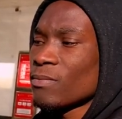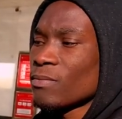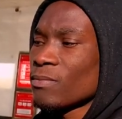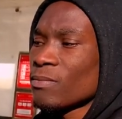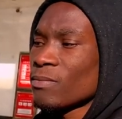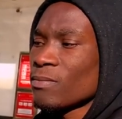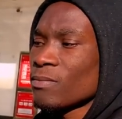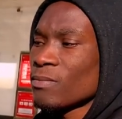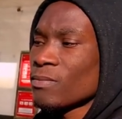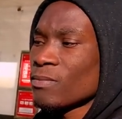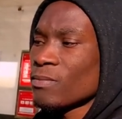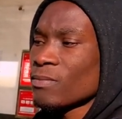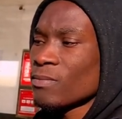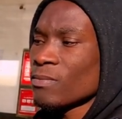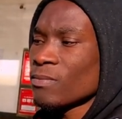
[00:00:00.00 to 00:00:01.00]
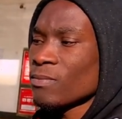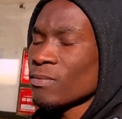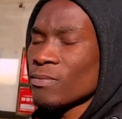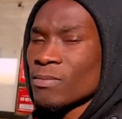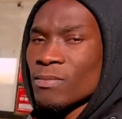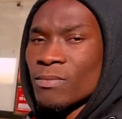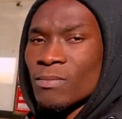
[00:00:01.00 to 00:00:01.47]

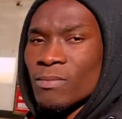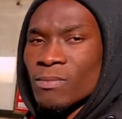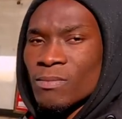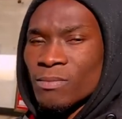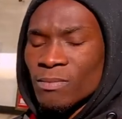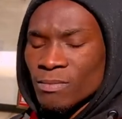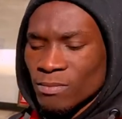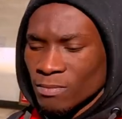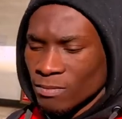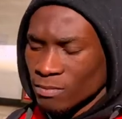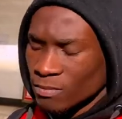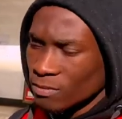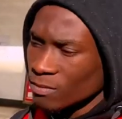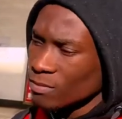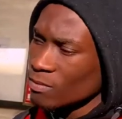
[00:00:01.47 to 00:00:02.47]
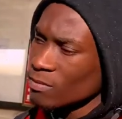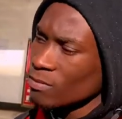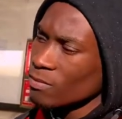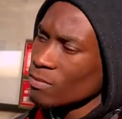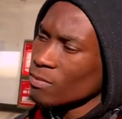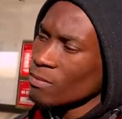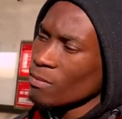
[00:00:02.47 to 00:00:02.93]

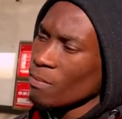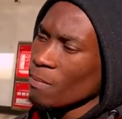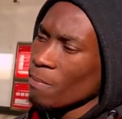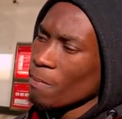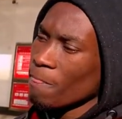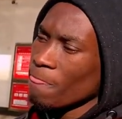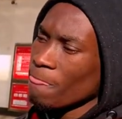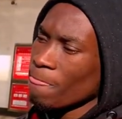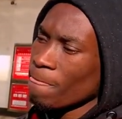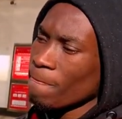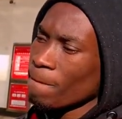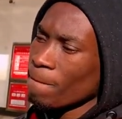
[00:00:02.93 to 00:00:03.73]
(silent)